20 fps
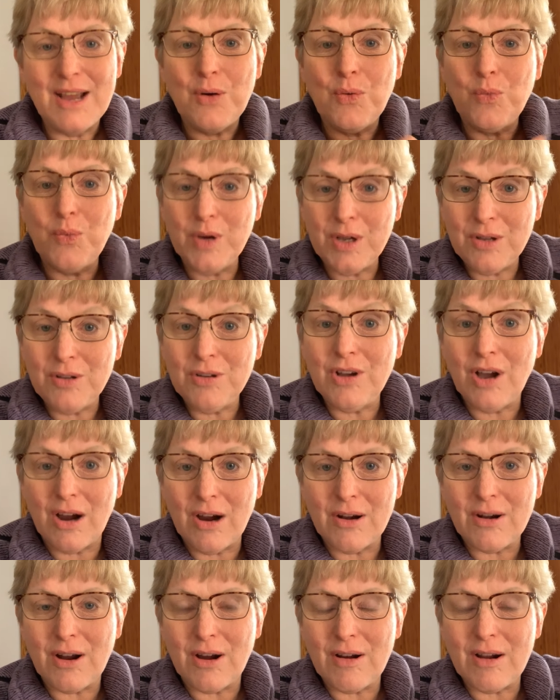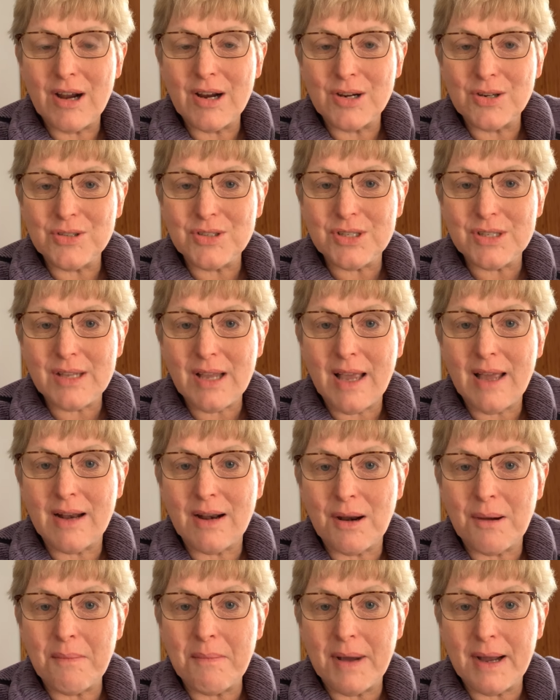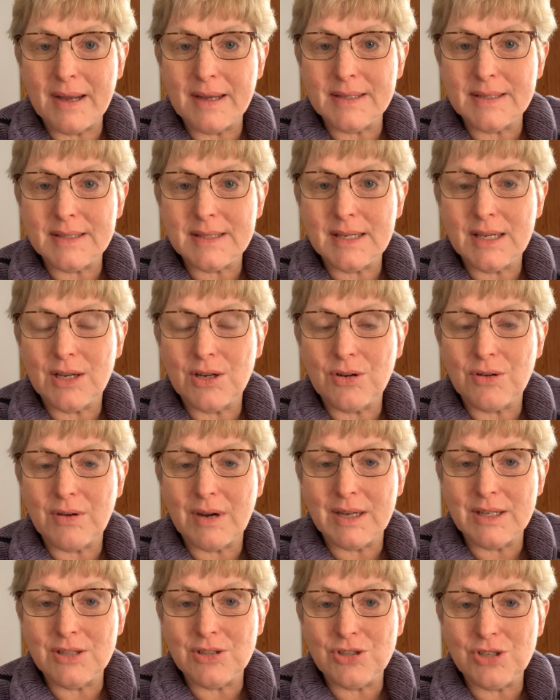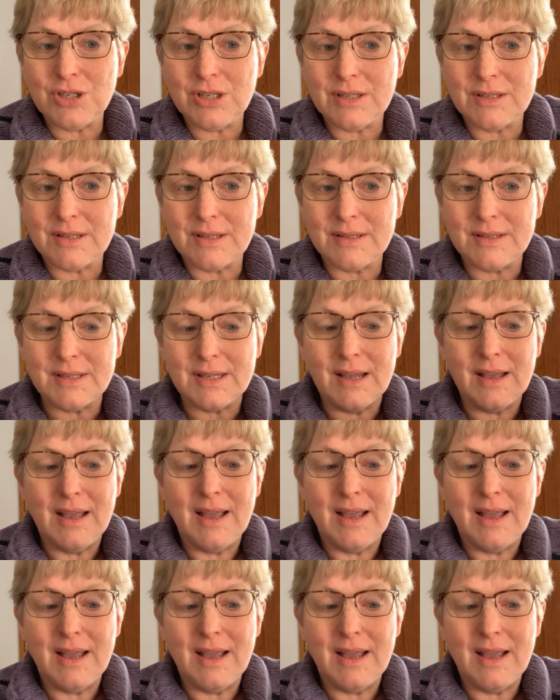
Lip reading: will guard our hearts and our minds in Christ Jesus.